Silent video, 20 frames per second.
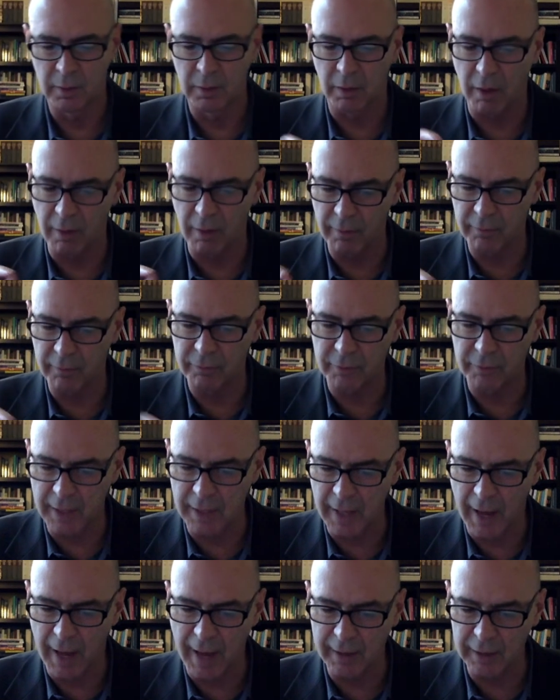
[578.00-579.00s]
of
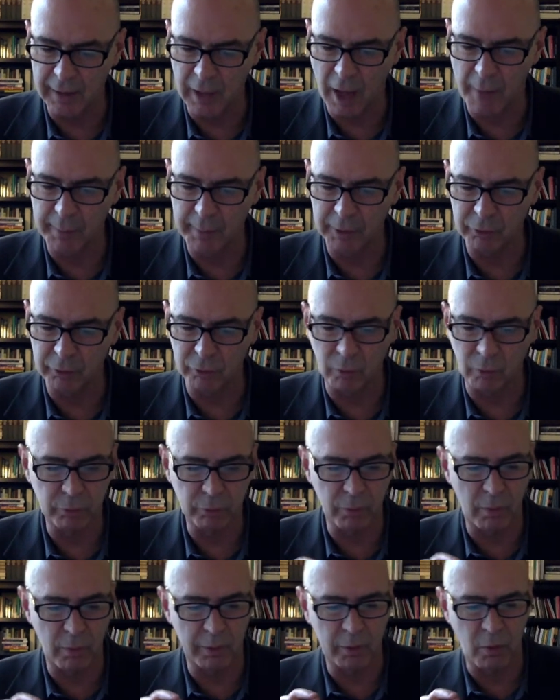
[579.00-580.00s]
the economic,
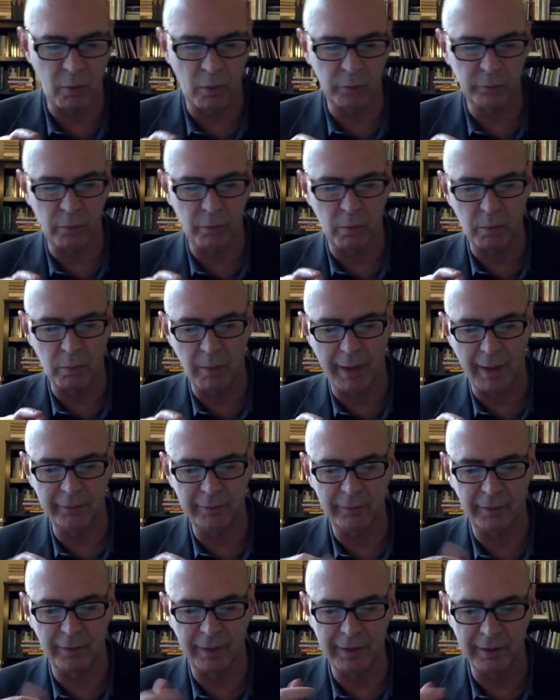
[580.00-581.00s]
social, and cultural
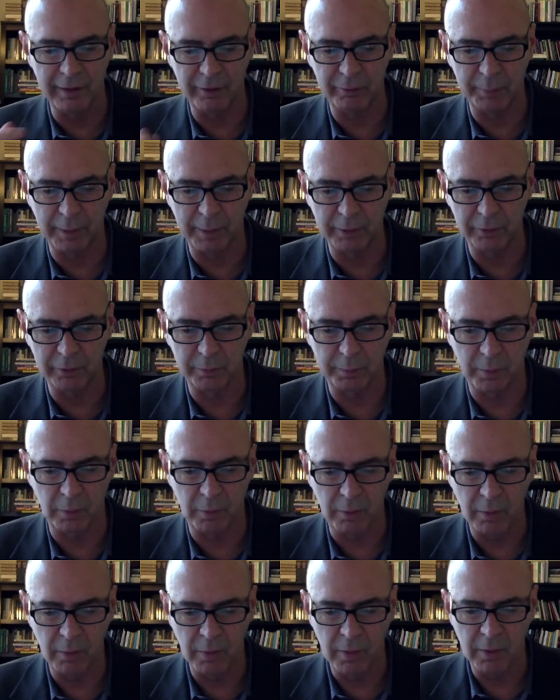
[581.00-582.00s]
rights
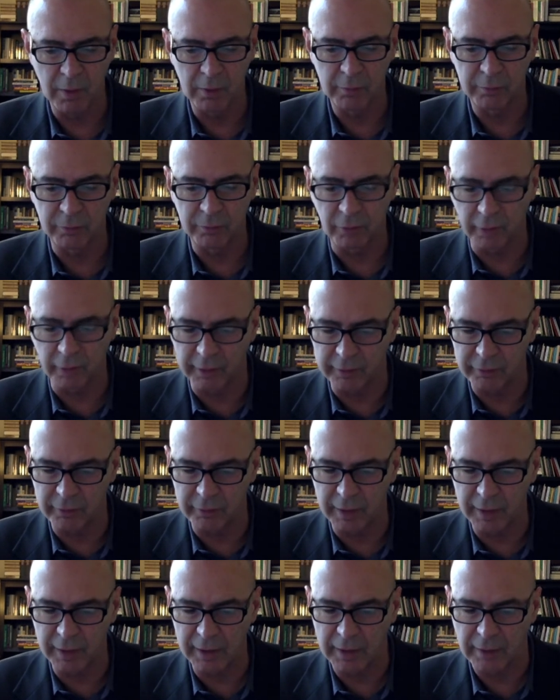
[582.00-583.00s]
indispensable for his
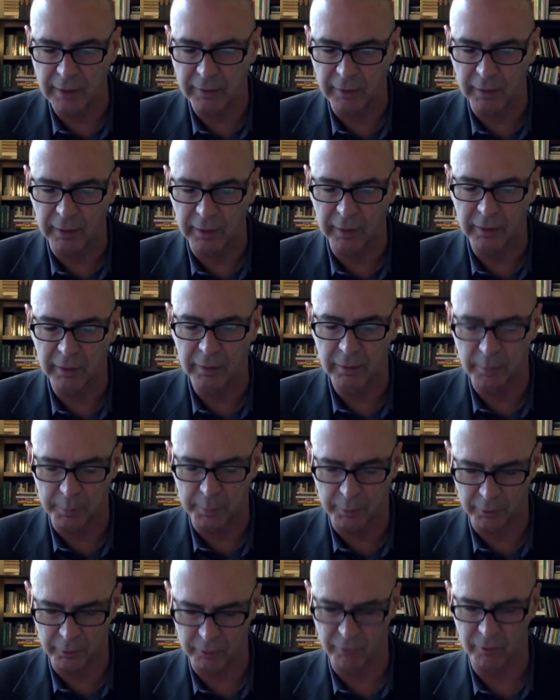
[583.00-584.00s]
dignity, the
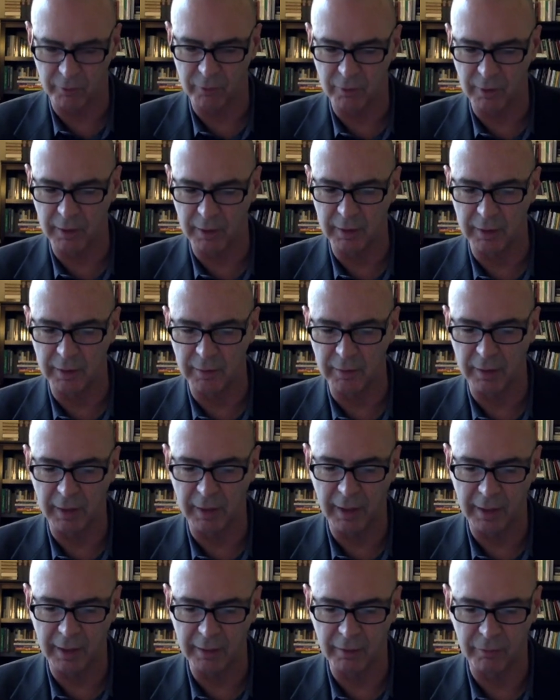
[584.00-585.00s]
person's dignity,
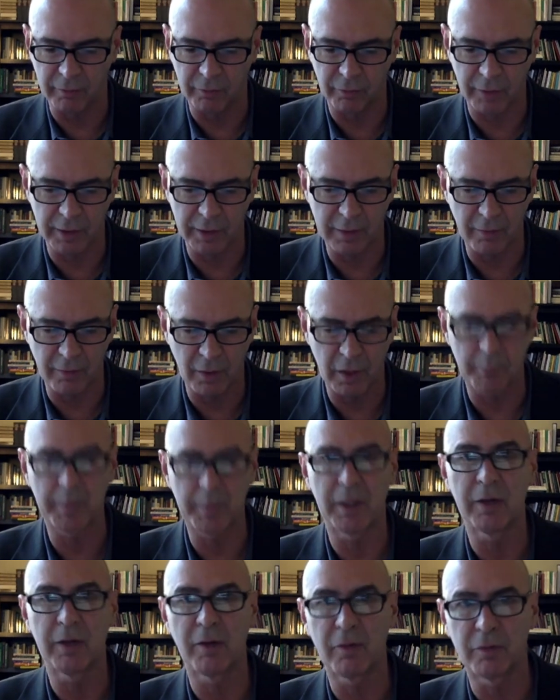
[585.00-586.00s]
and the free
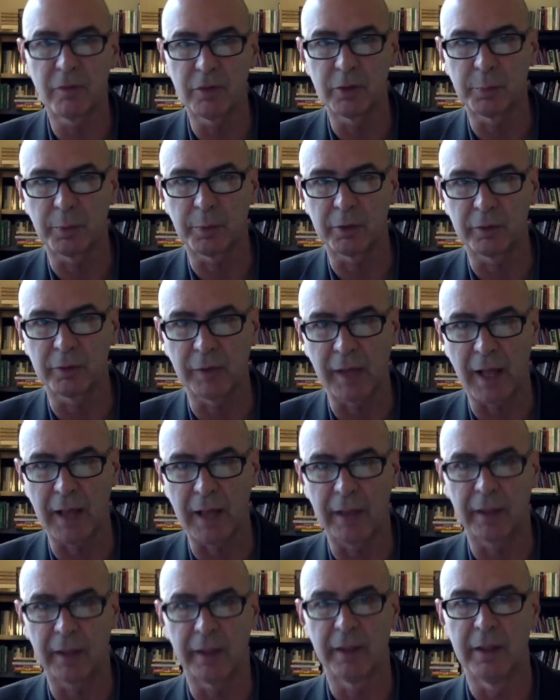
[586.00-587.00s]
development of his
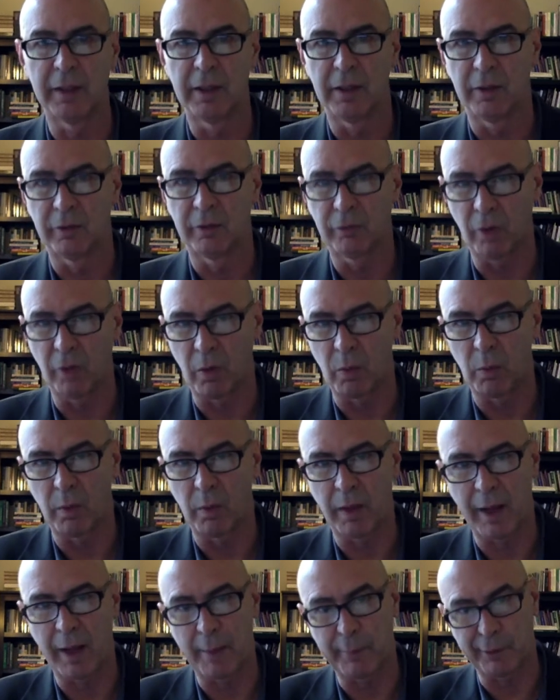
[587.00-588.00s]
personality. So
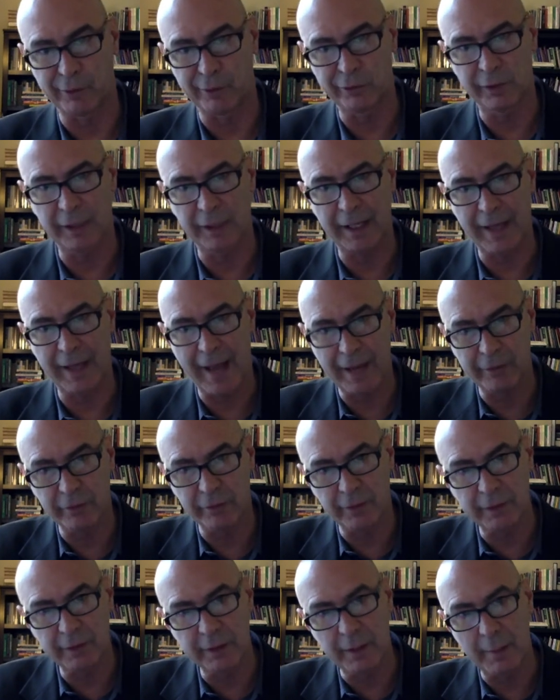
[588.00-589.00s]
a person can
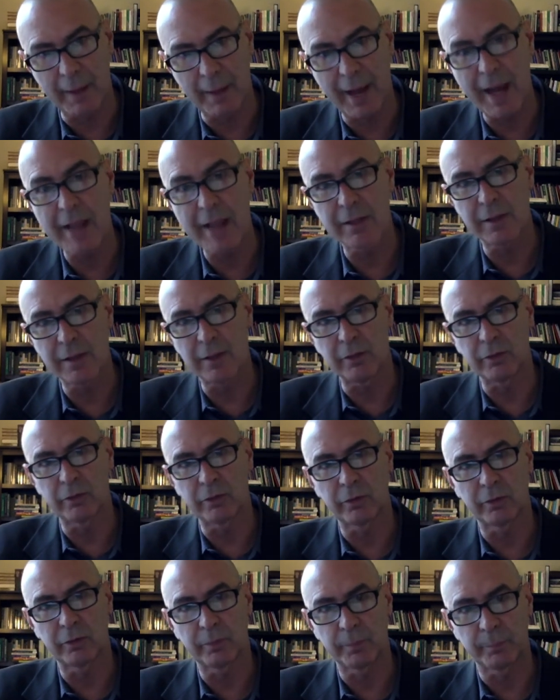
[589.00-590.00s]
actually demand
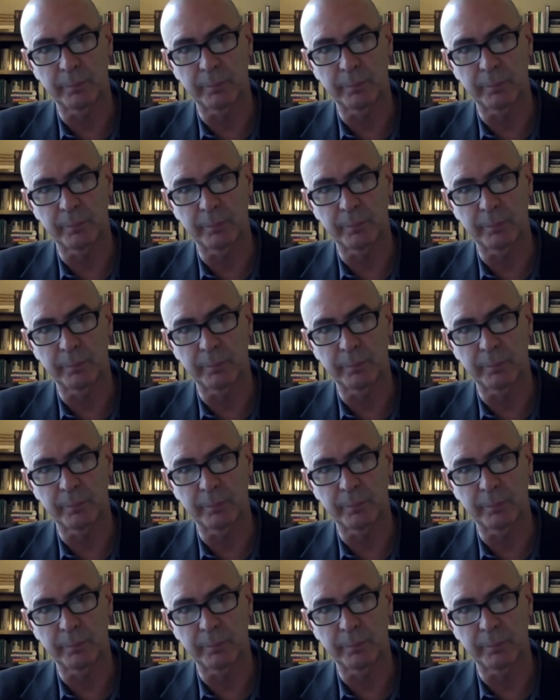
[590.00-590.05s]
this.